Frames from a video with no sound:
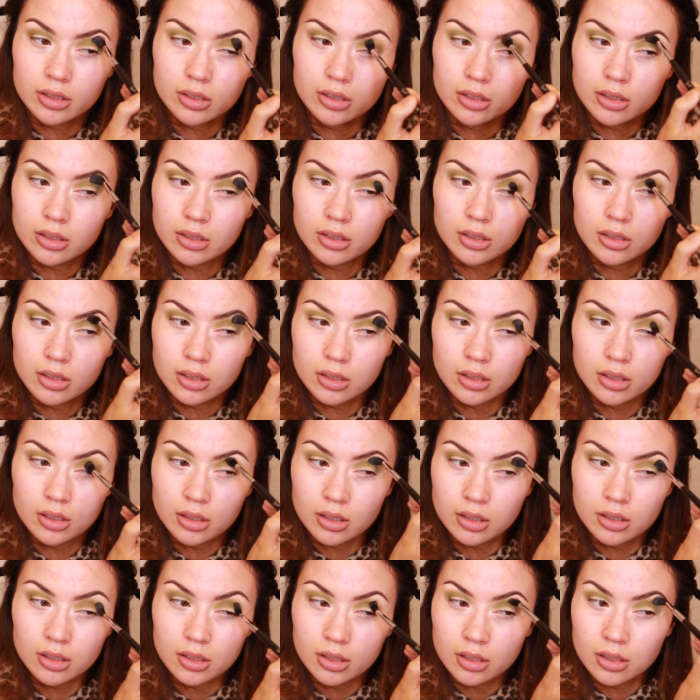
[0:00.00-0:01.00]
Using
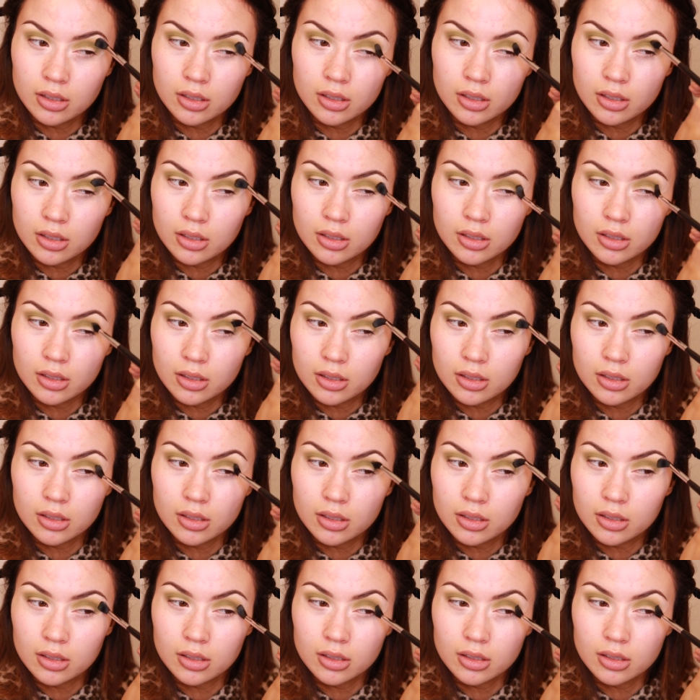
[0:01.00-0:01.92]
this sort of method